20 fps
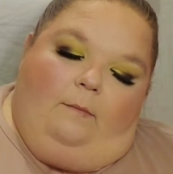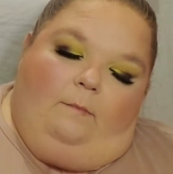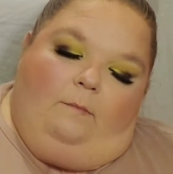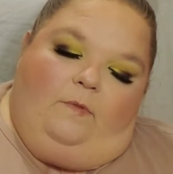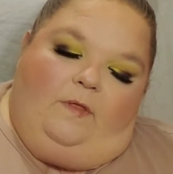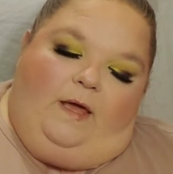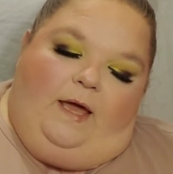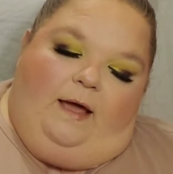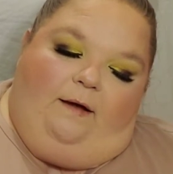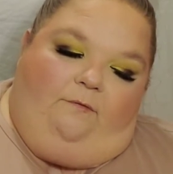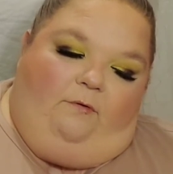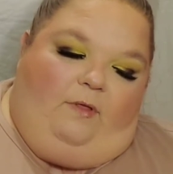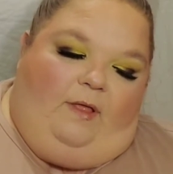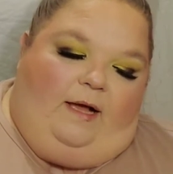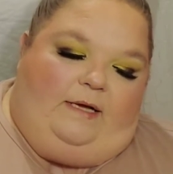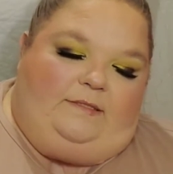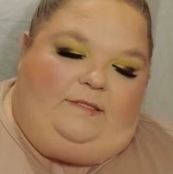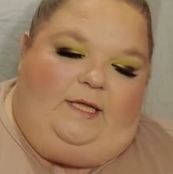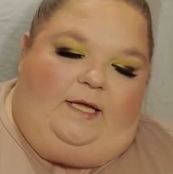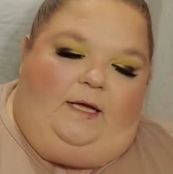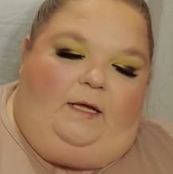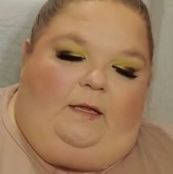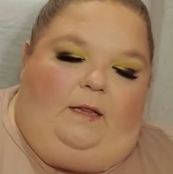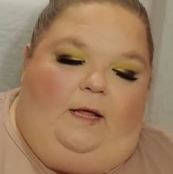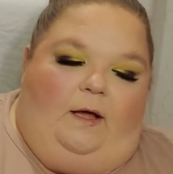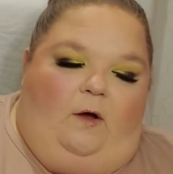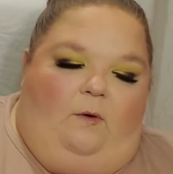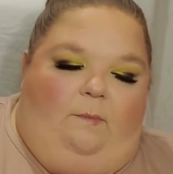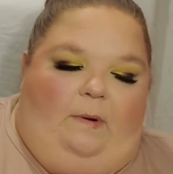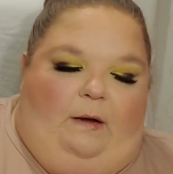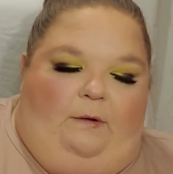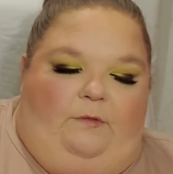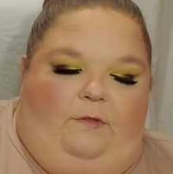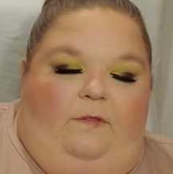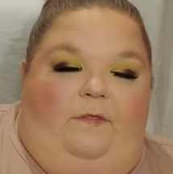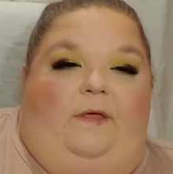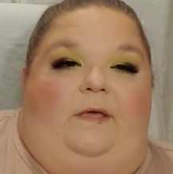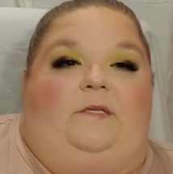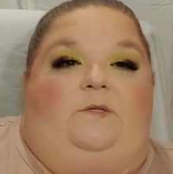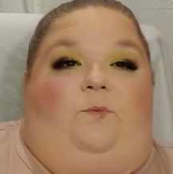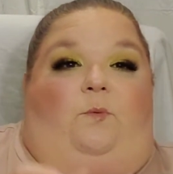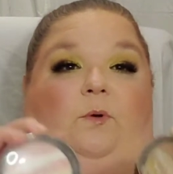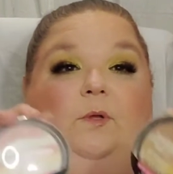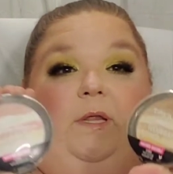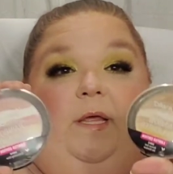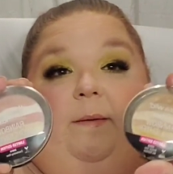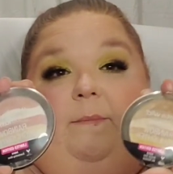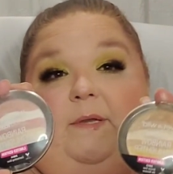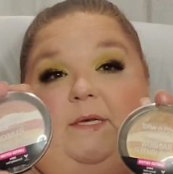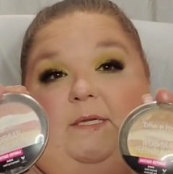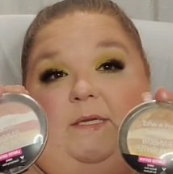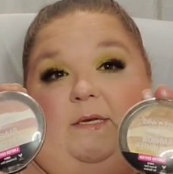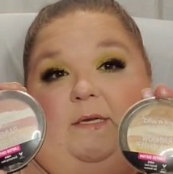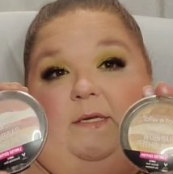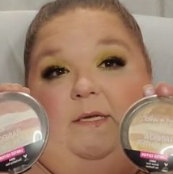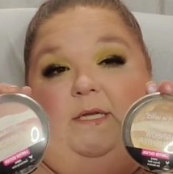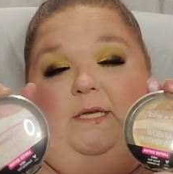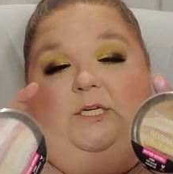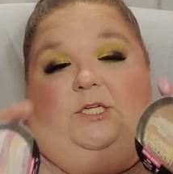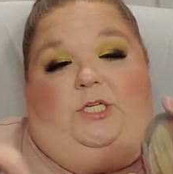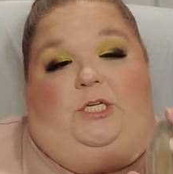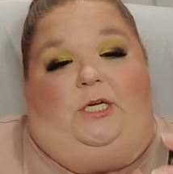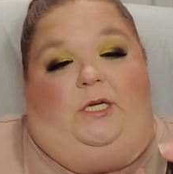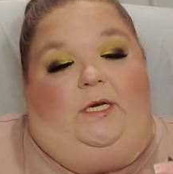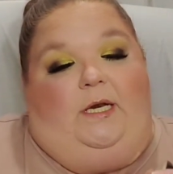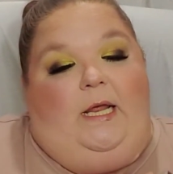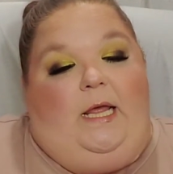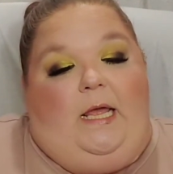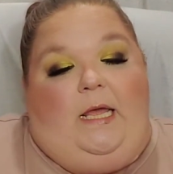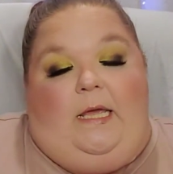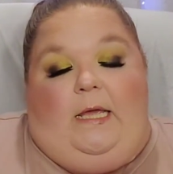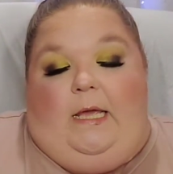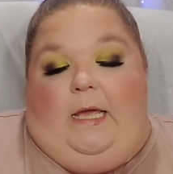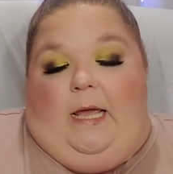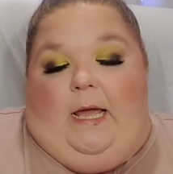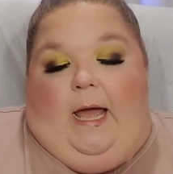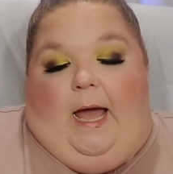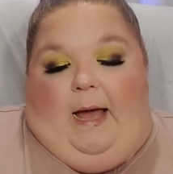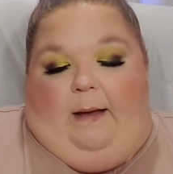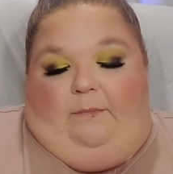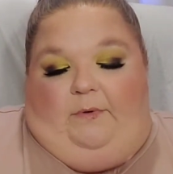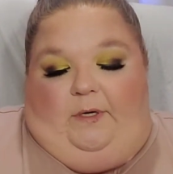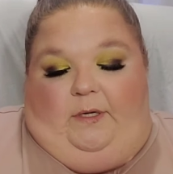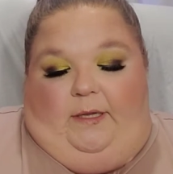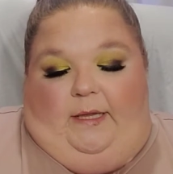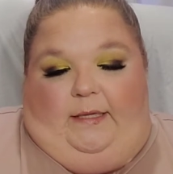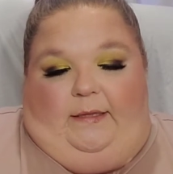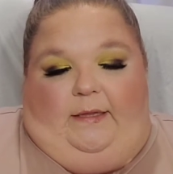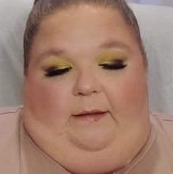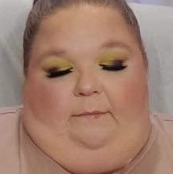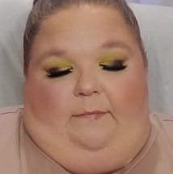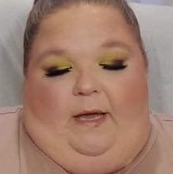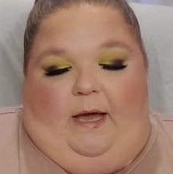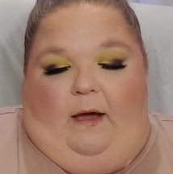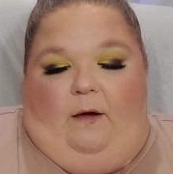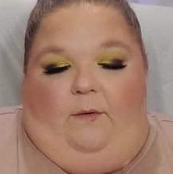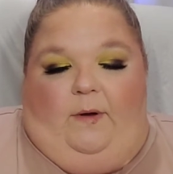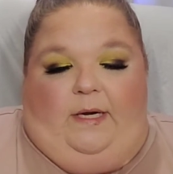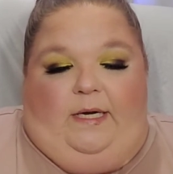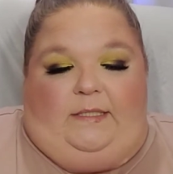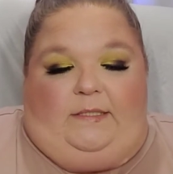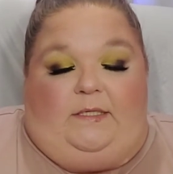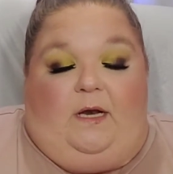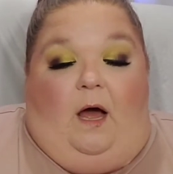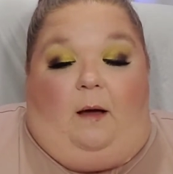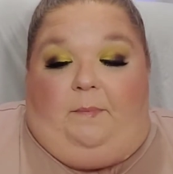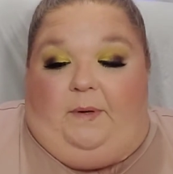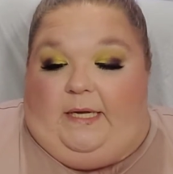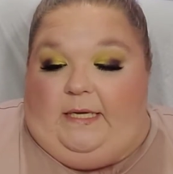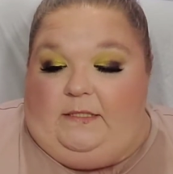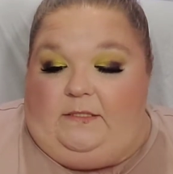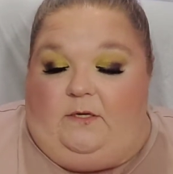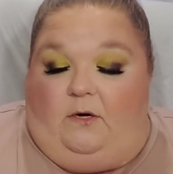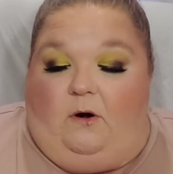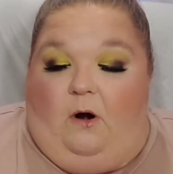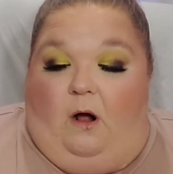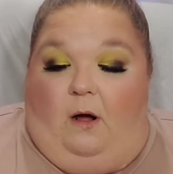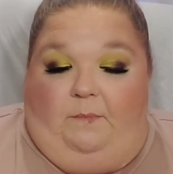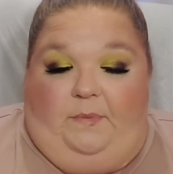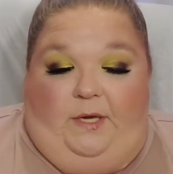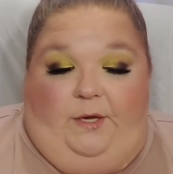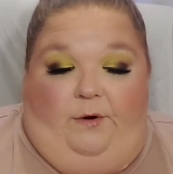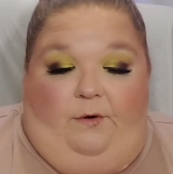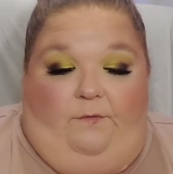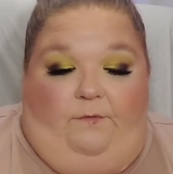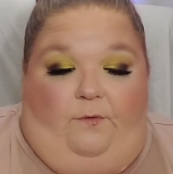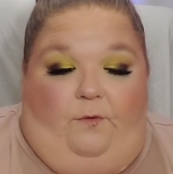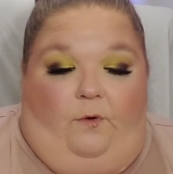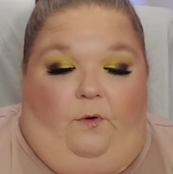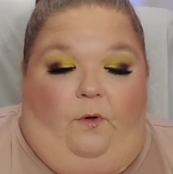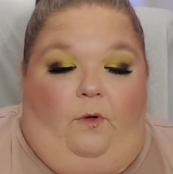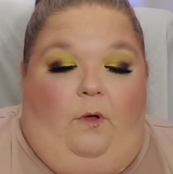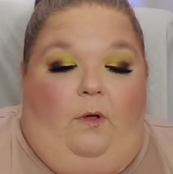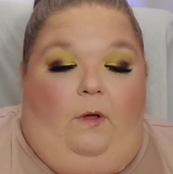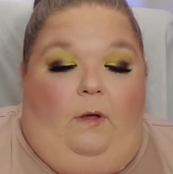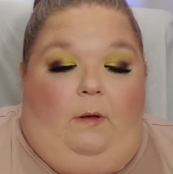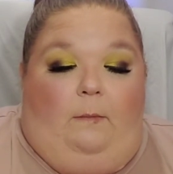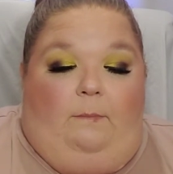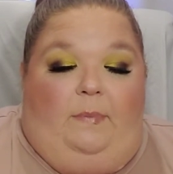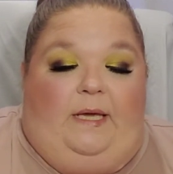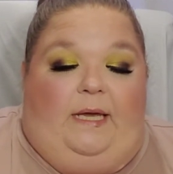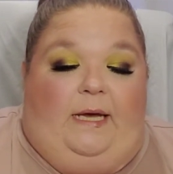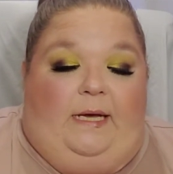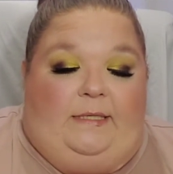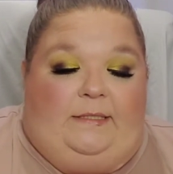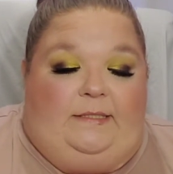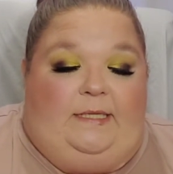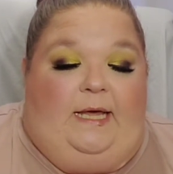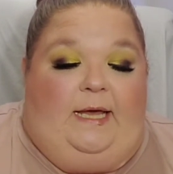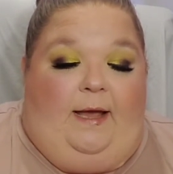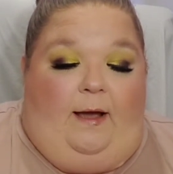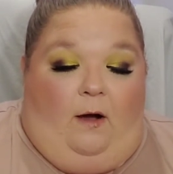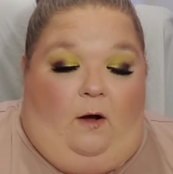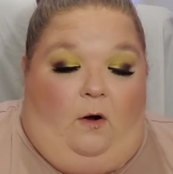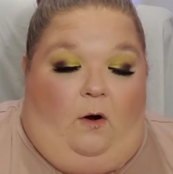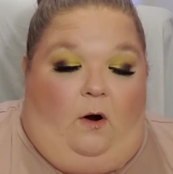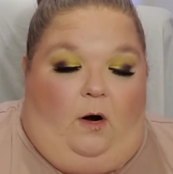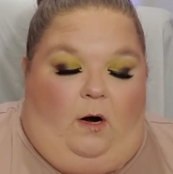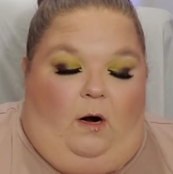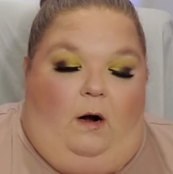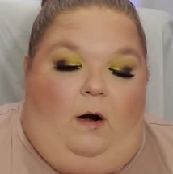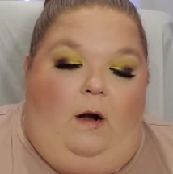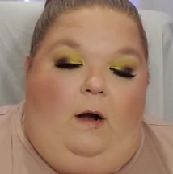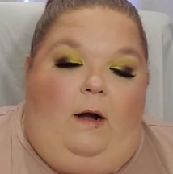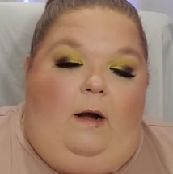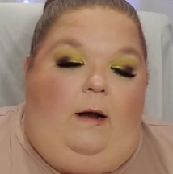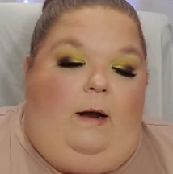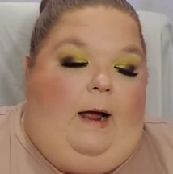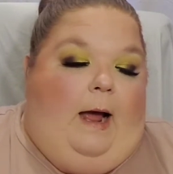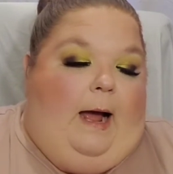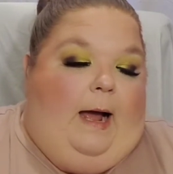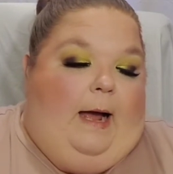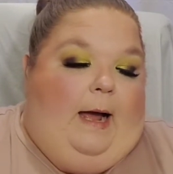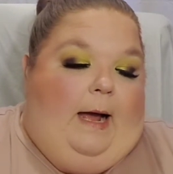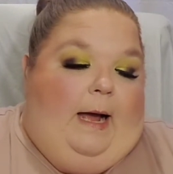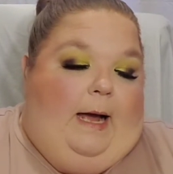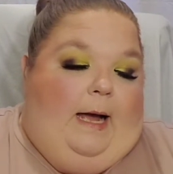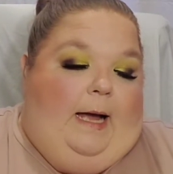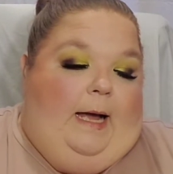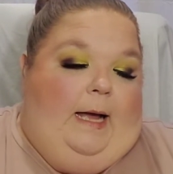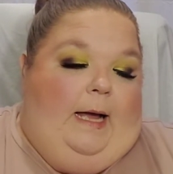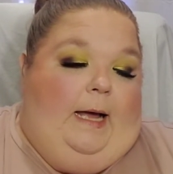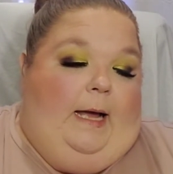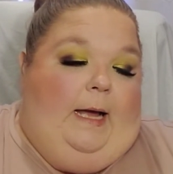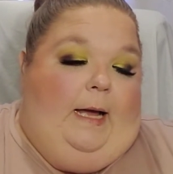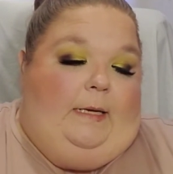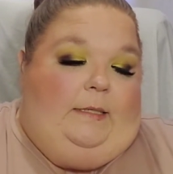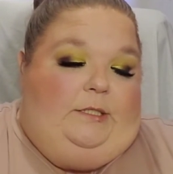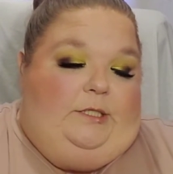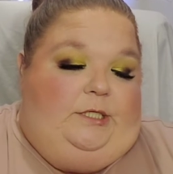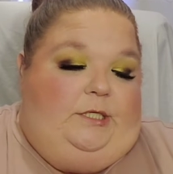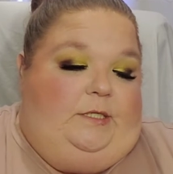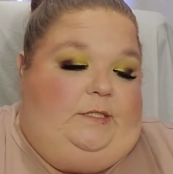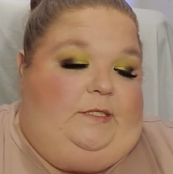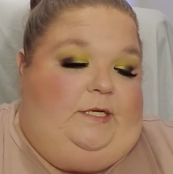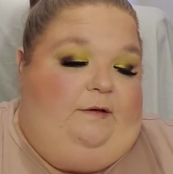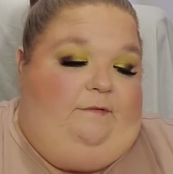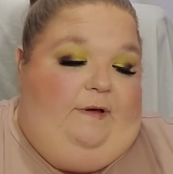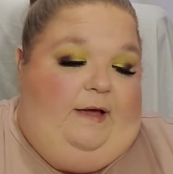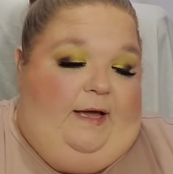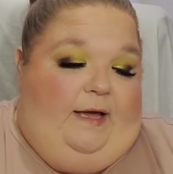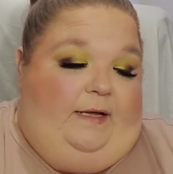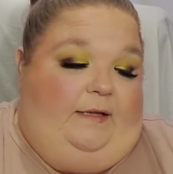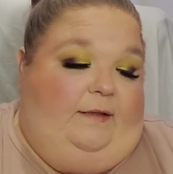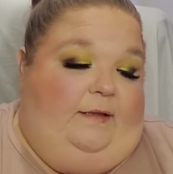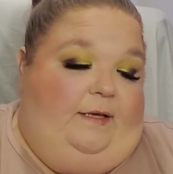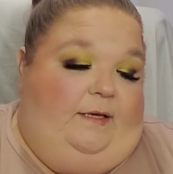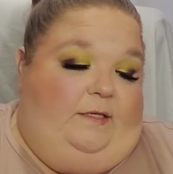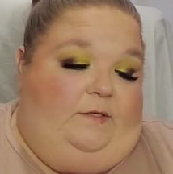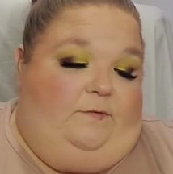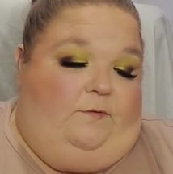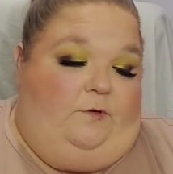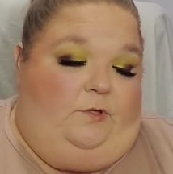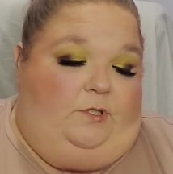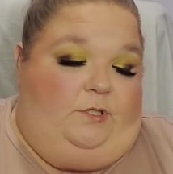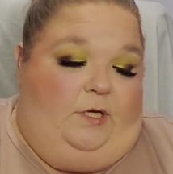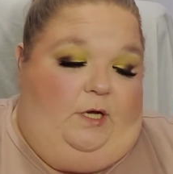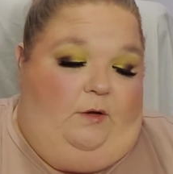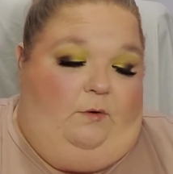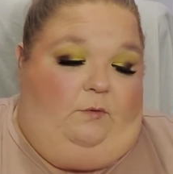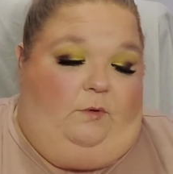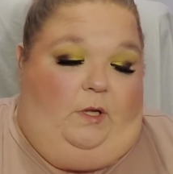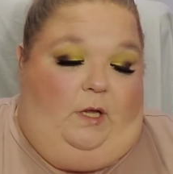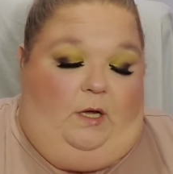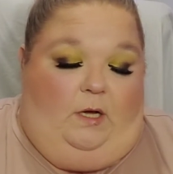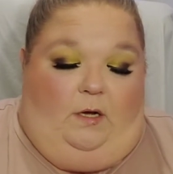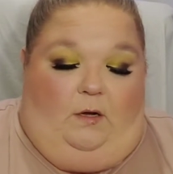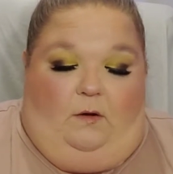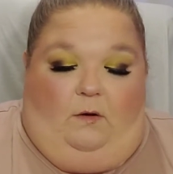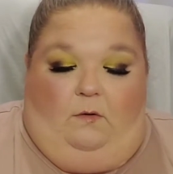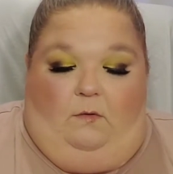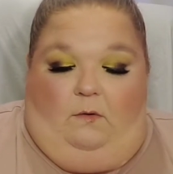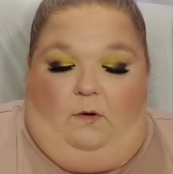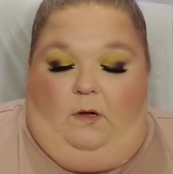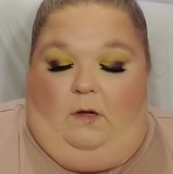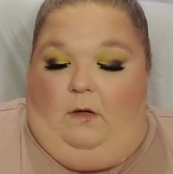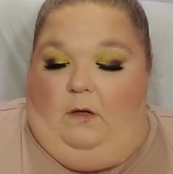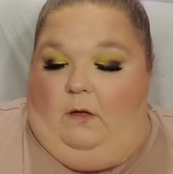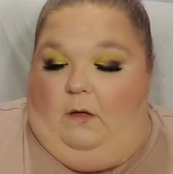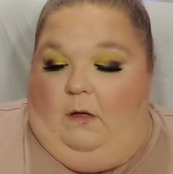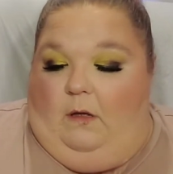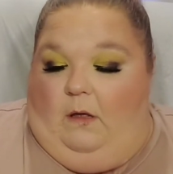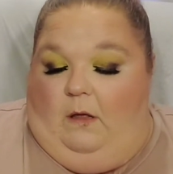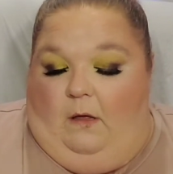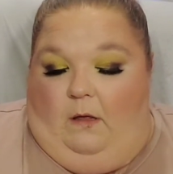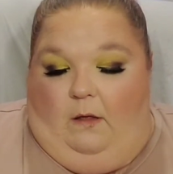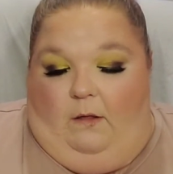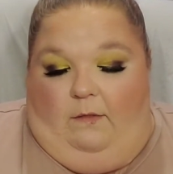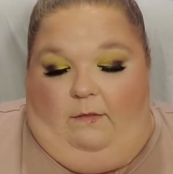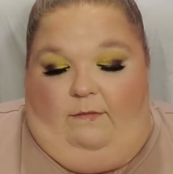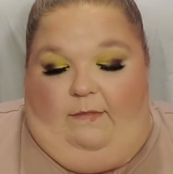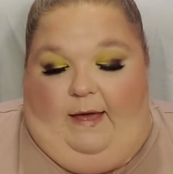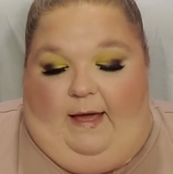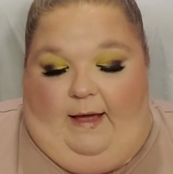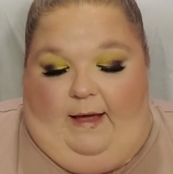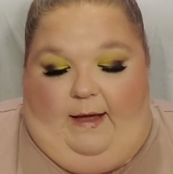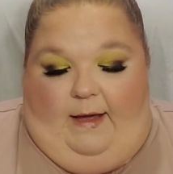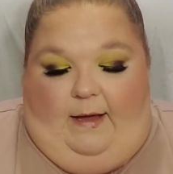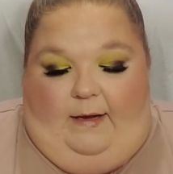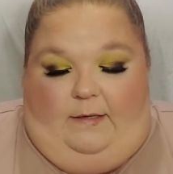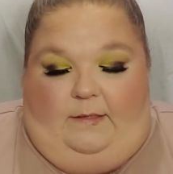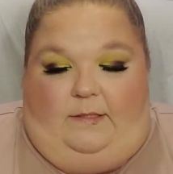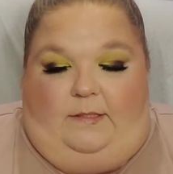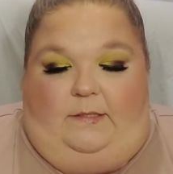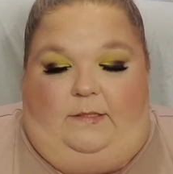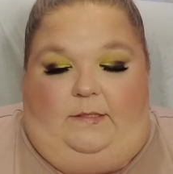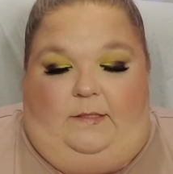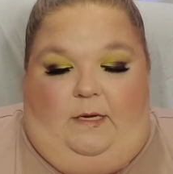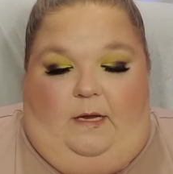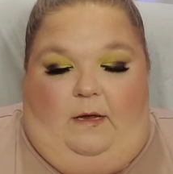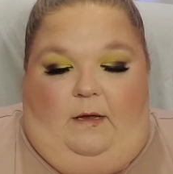the Everlasting Glow. Both of these were limited edition. I'm going to let them go. And it's not because they're not beautiful, because they are. I just have had these for so long that